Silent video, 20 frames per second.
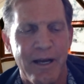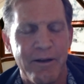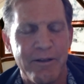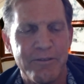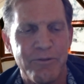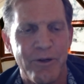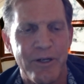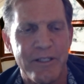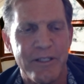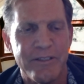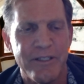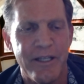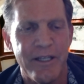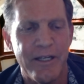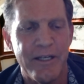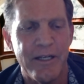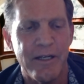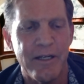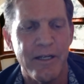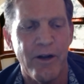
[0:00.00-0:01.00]
just want to say
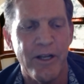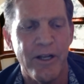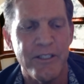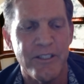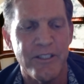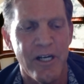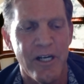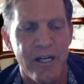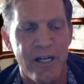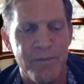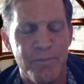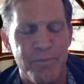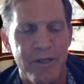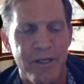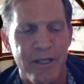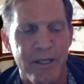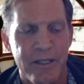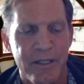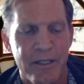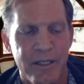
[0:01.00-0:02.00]
they did a great job,
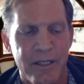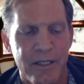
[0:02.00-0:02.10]
and